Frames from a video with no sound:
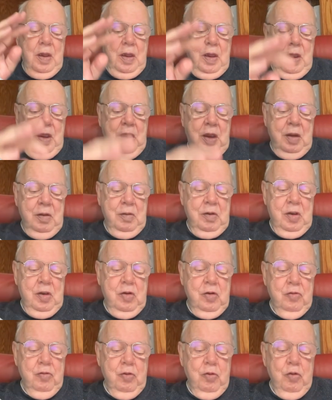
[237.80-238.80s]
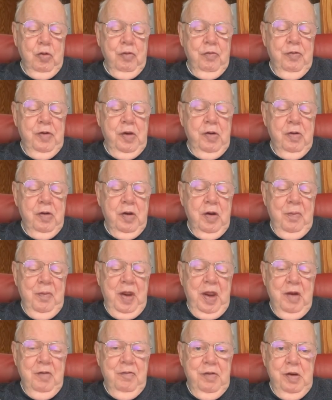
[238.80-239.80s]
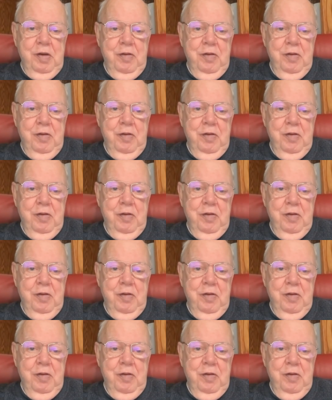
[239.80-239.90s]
And Control-V or Command-V